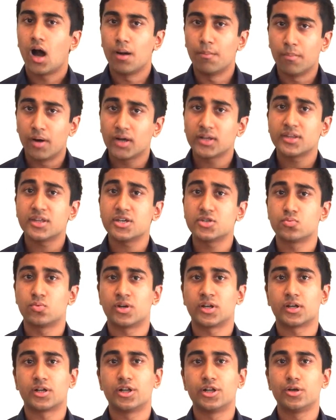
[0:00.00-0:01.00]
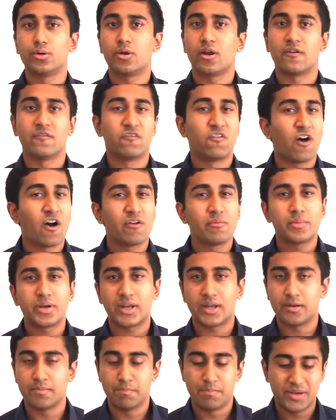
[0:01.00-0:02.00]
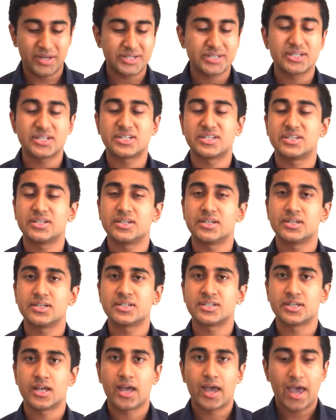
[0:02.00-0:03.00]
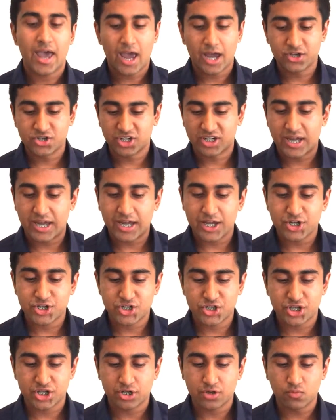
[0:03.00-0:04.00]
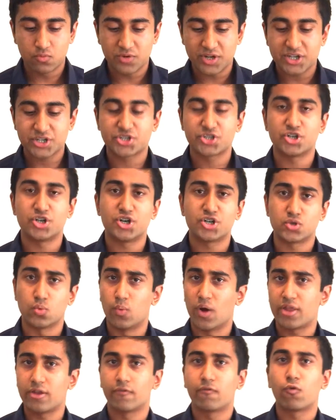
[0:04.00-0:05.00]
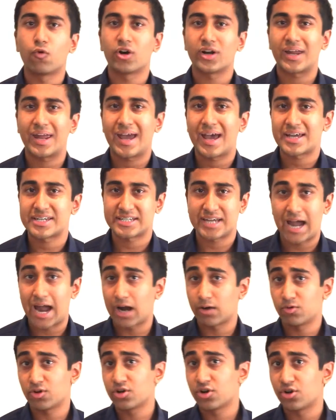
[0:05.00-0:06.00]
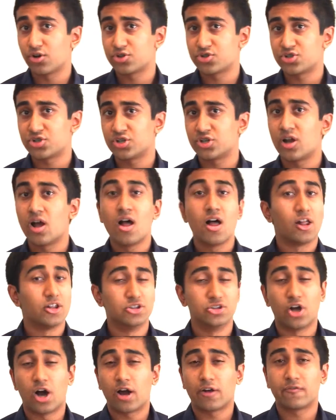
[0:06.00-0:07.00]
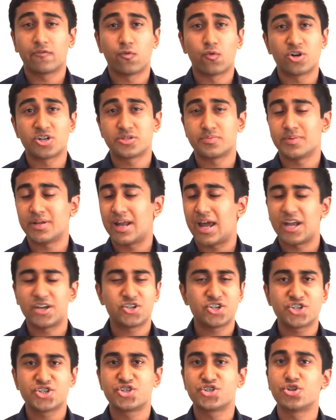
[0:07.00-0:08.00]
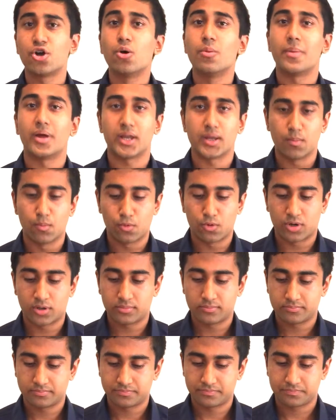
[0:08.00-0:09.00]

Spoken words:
Among these would include involvement in businesses, education, research, weather forecast, agriculture, law enforcement, and just so many more.